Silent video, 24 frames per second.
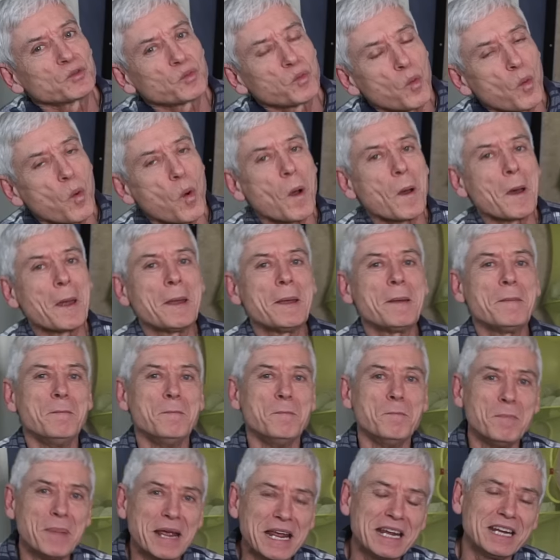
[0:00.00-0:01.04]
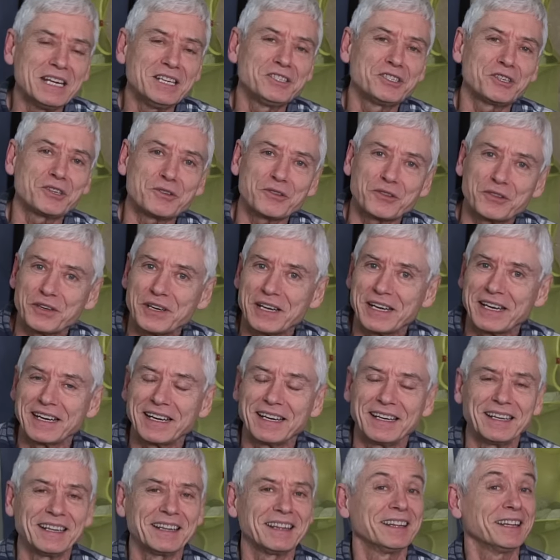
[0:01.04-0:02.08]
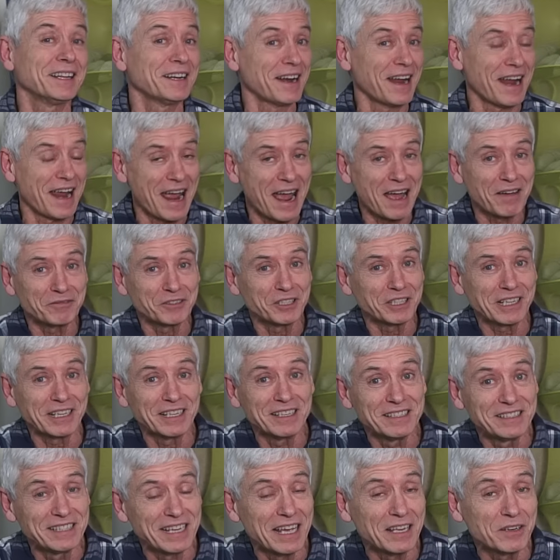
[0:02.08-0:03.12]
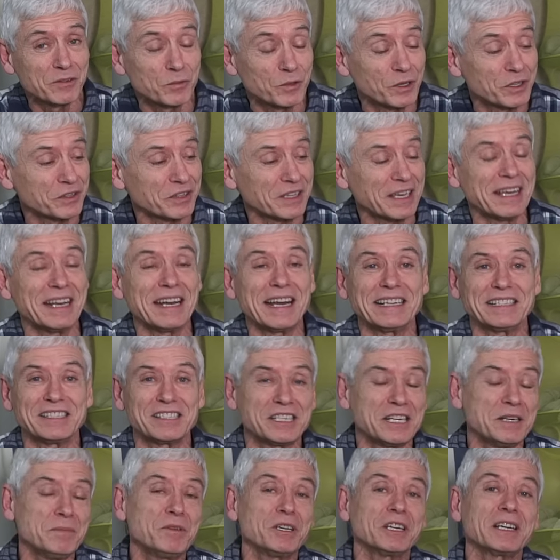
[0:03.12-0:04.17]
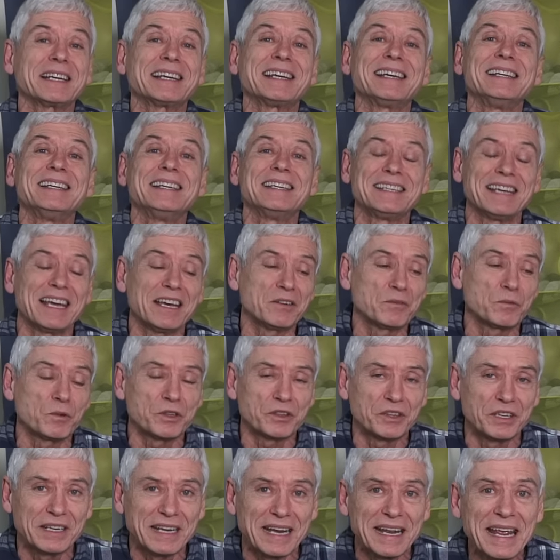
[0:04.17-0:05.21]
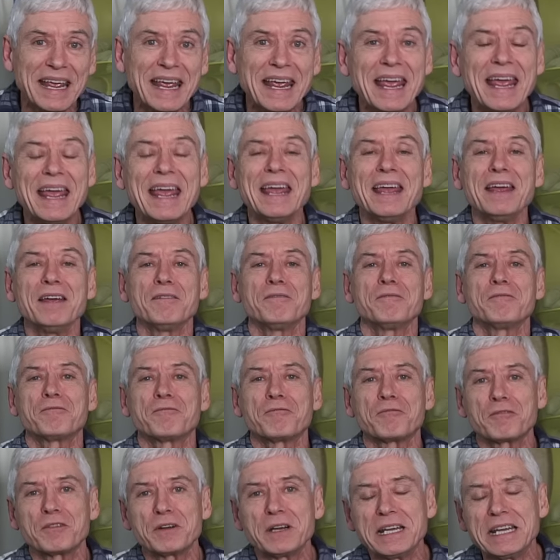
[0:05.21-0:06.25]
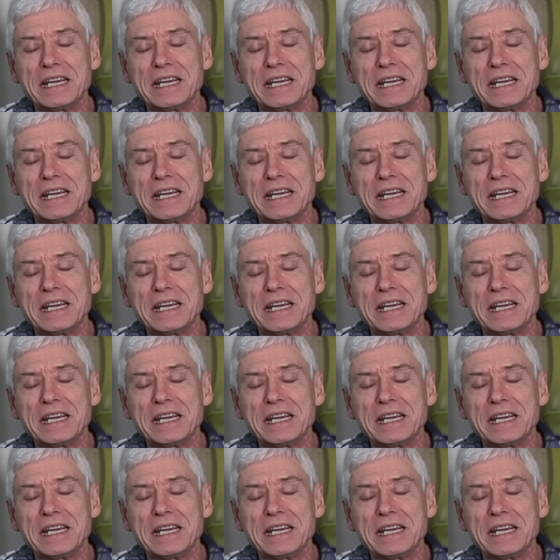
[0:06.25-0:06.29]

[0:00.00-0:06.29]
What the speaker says: one major thing that I have to contend with, and I seem to contend with it every